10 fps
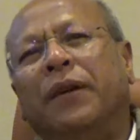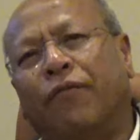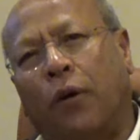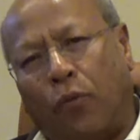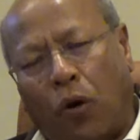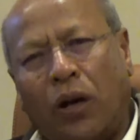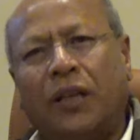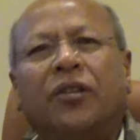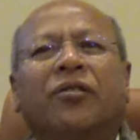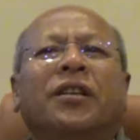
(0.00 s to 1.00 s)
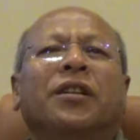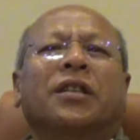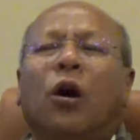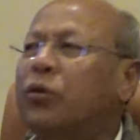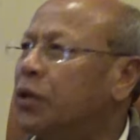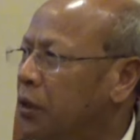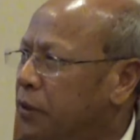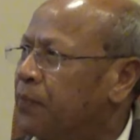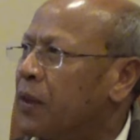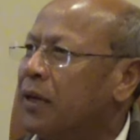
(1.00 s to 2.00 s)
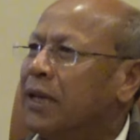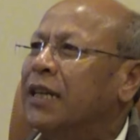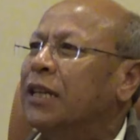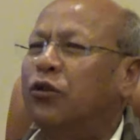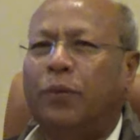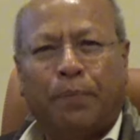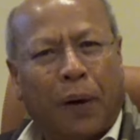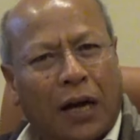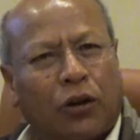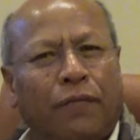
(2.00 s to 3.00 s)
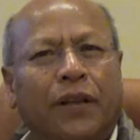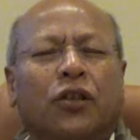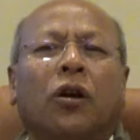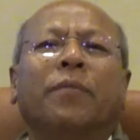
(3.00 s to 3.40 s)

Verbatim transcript: be from all the 3 district councils. They need to be part of this